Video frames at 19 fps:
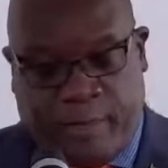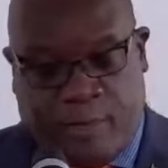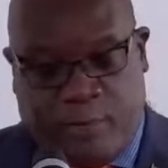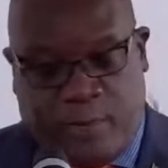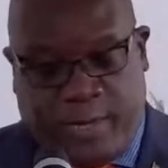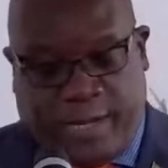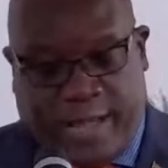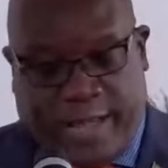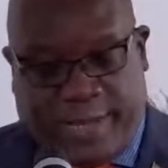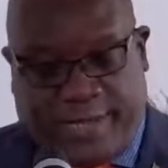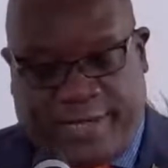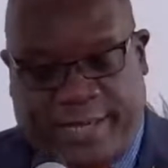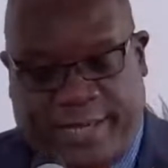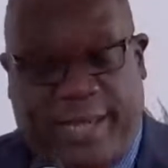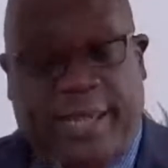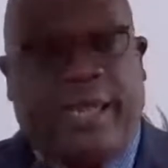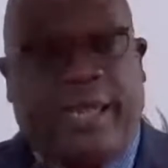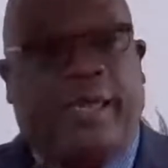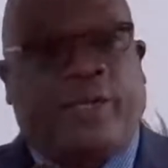We gather
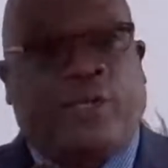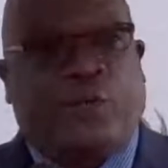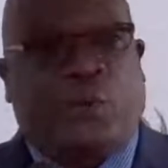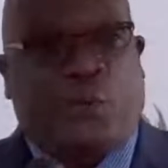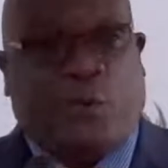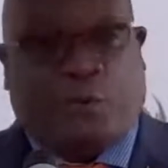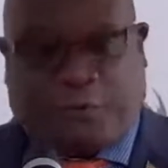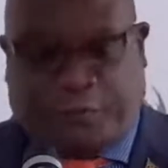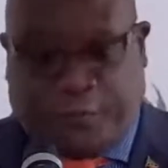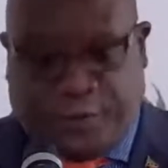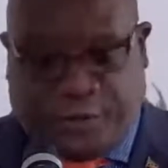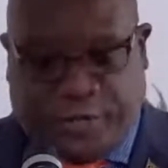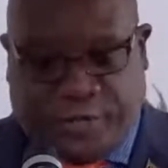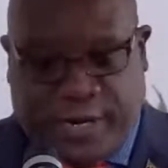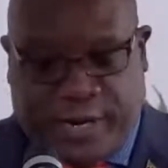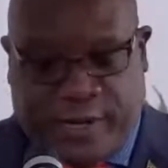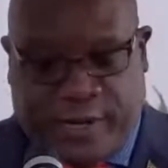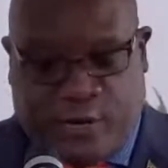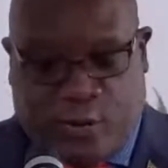here to
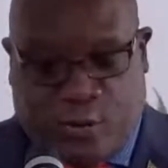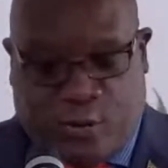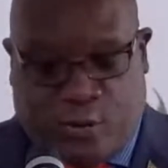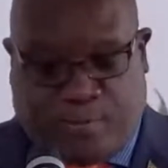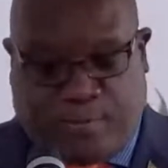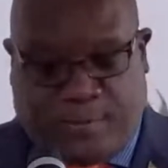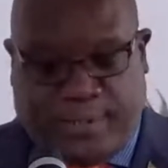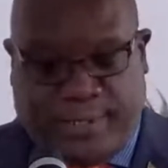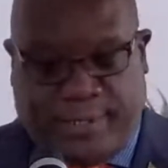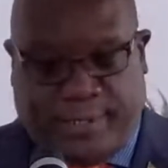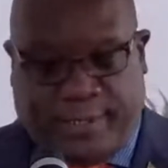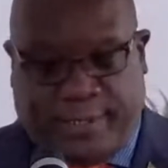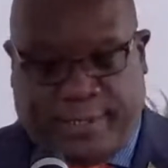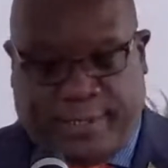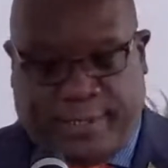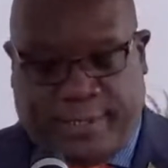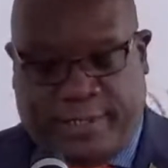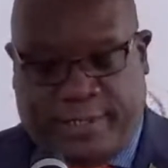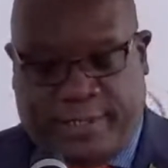officially open
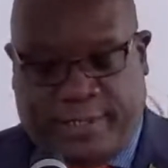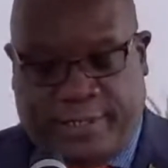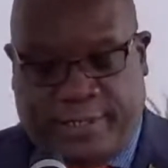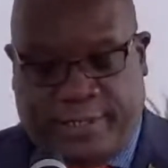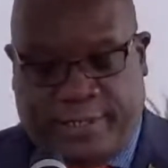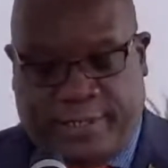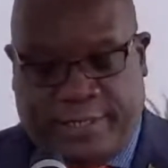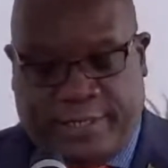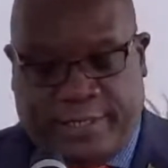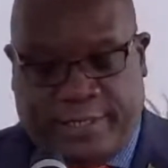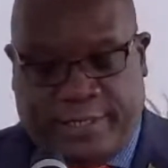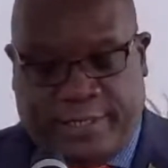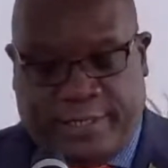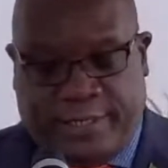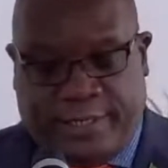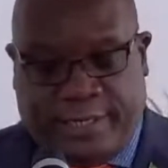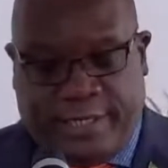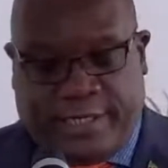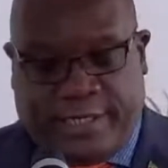
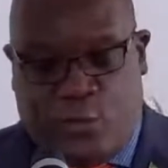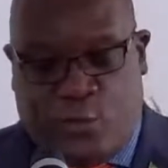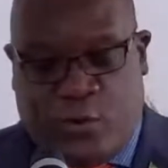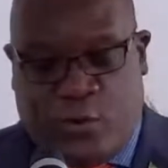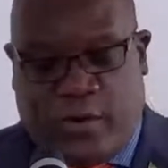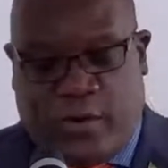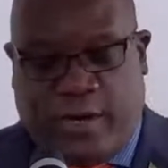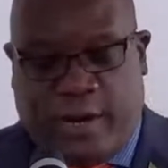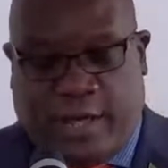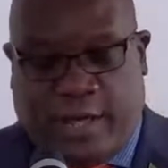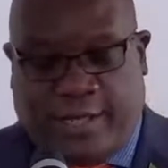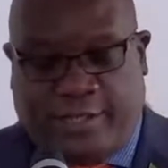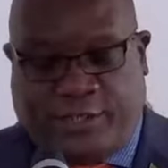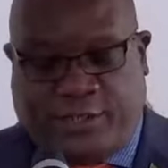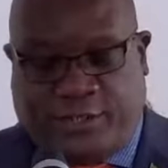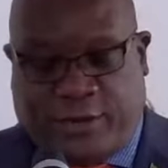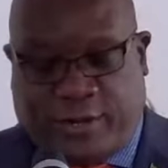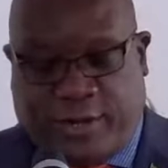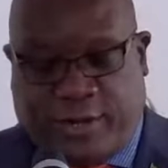this new
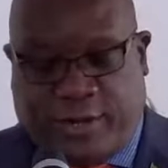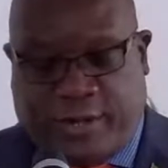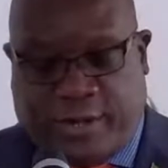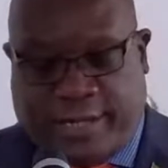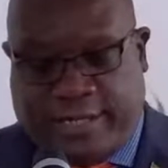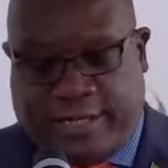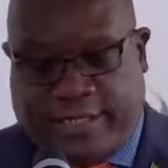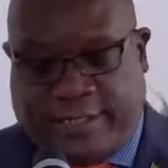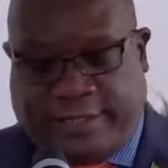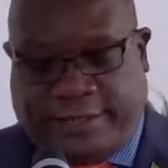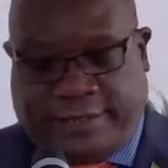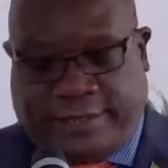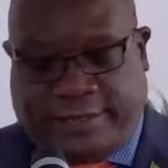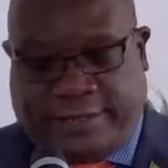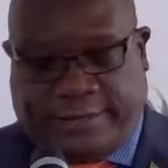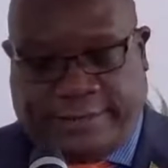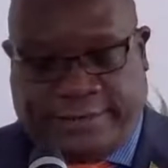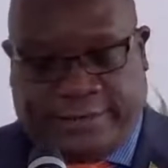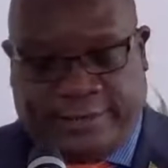Lodge
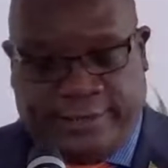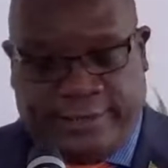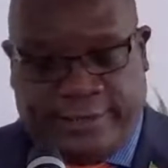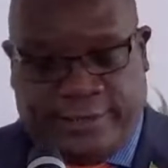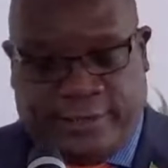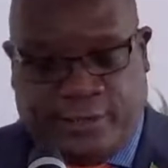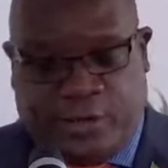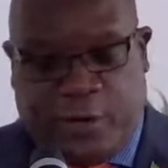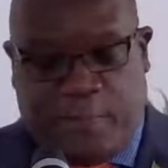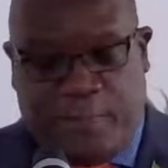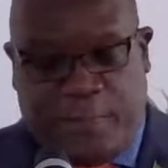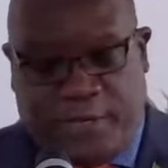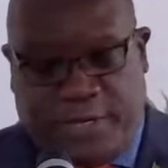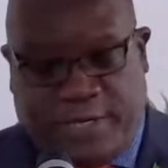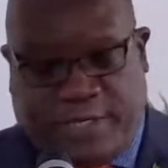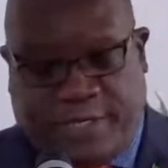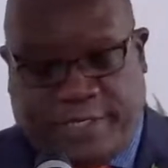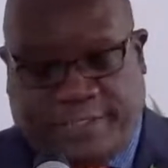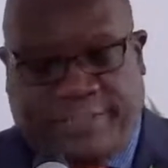Atlas
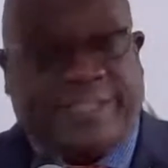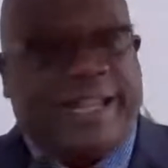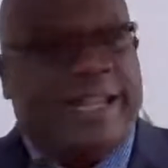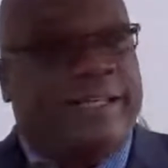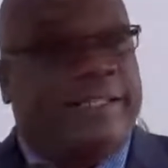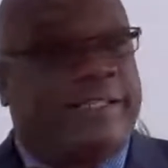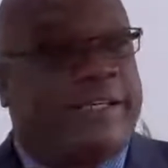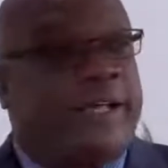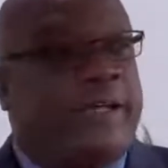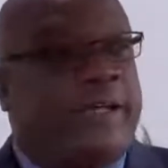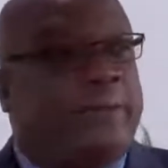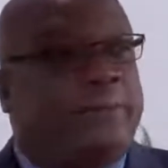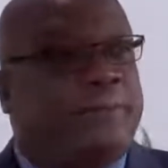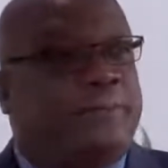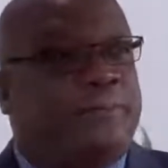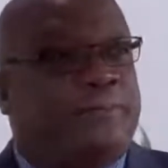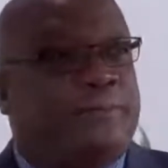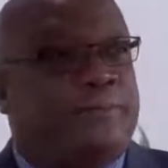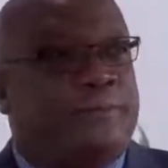Community Center.
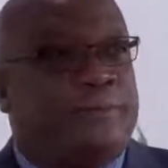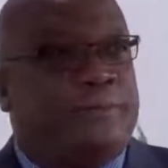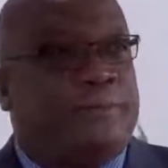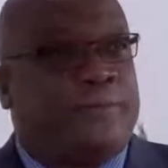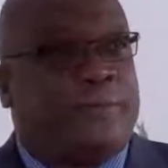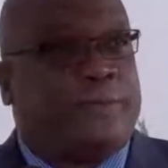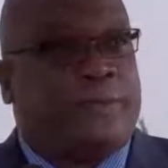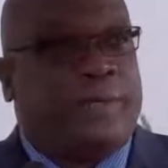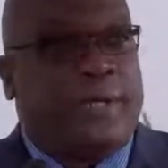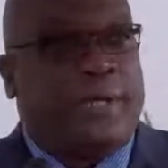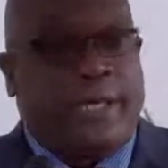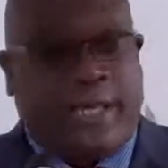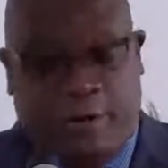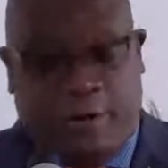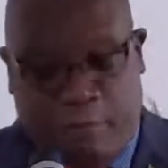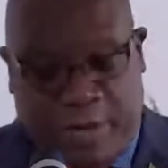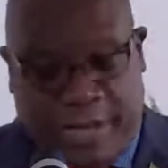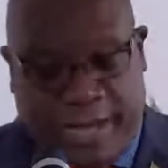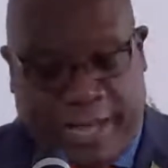In
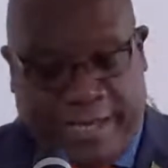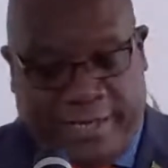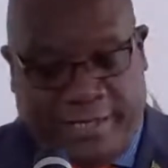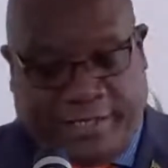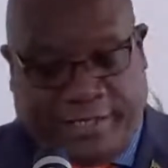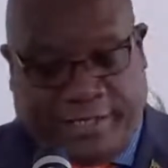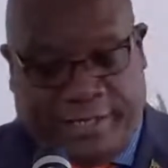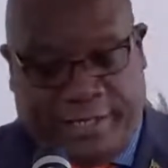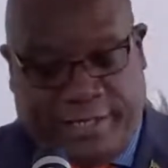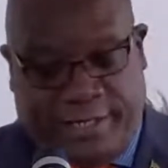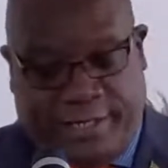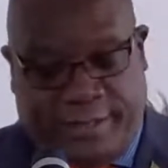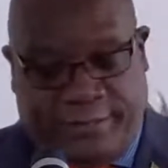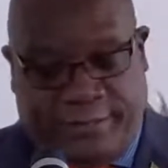reality,